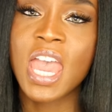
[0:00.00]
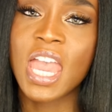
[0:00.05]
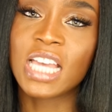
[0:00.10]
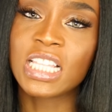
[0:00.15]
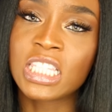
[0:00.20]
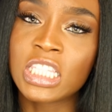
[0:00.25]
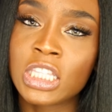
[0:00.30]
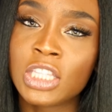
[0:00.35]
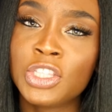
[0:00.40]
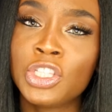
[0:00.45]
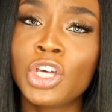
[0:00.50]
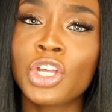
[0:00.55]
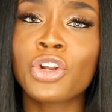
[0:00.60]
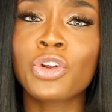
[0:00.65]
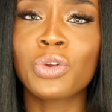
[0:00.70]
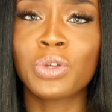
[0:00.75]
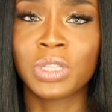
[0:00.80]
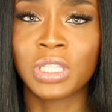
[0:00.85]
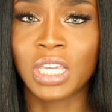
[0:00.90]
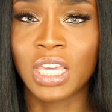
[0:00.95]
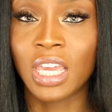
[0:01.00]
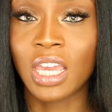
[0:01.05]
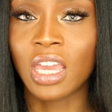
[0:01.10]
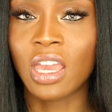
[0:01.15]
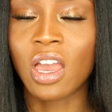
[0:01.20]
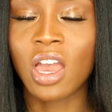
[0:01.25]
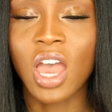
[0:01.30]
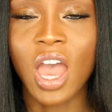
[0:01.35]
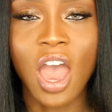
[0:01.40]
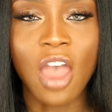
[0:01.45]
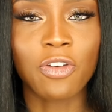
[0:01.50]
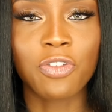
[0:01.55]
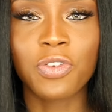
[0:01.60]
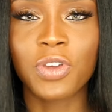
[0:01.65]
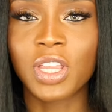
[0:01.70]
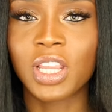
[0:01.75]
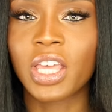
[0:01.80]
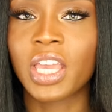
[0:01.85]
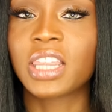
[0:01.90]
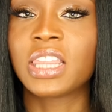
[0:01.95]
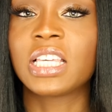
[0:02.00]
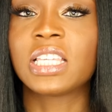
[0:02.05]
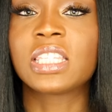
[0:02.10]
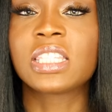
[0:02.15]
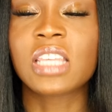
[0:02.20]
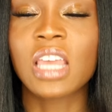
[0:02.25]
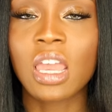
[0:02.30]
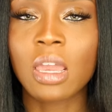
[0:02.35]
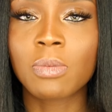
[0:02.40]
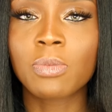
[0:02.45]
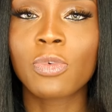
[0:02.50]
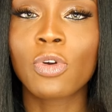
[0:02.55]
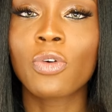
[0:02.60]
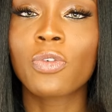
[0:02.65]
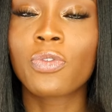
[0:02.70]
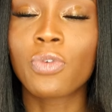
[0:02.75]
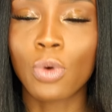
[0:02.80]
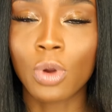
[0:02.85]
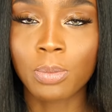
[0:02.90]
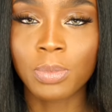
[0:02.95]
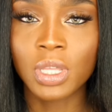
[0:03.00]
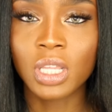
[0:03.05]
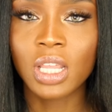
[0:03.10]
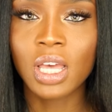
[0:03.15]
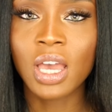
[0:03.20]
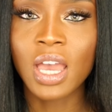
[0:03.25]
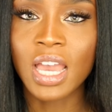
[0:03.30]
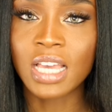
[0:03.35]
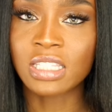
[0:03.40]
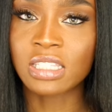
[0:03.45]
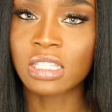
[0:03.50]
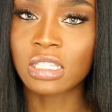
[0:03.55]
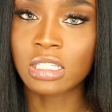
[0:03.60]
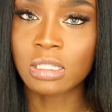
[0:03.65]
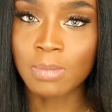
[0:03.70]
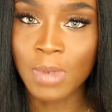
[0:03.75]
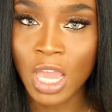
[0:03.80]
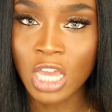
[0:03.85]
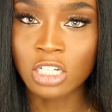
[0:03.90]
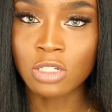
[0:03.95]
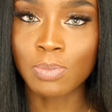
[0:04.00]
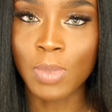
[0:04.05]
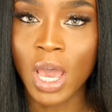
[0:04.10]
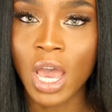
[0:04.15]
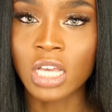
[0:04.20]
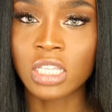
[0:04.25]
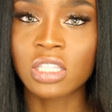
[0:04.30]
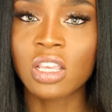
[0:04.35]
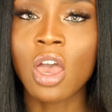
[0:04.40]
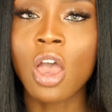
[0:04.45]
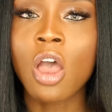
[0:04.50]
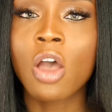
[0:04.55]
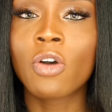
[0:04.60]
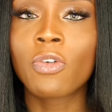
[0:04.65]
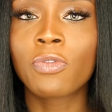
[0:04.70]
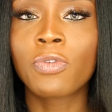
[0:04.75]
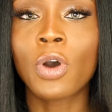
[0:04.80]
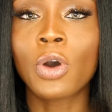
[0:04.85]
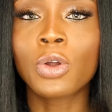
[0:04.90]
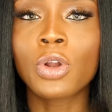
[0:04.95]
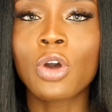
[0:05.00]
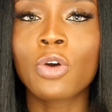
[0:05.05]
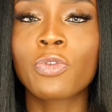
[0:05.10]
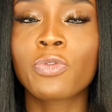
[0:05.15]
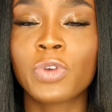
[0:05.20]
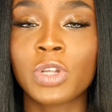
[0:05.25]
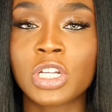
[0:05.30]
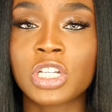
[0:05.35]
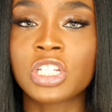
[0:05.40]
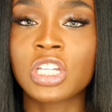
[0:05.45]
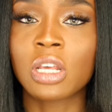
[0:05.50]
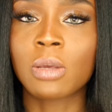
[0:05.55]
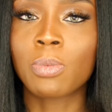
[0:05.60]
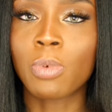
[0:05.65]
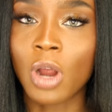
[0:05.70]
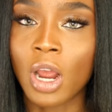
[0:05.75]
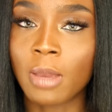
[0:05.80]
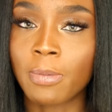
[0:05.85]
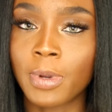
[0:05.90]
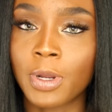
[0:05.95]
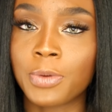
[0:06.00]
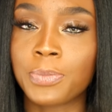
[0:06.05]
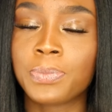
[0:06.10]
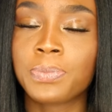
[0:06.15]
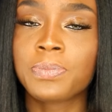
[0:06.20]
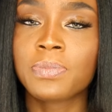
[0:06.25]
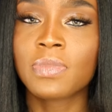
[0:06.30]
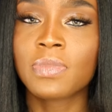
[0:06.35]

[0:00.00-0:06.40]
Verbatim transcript: It's literally, I feel like, the same formula as the Smashbox Photo Finishing Primer.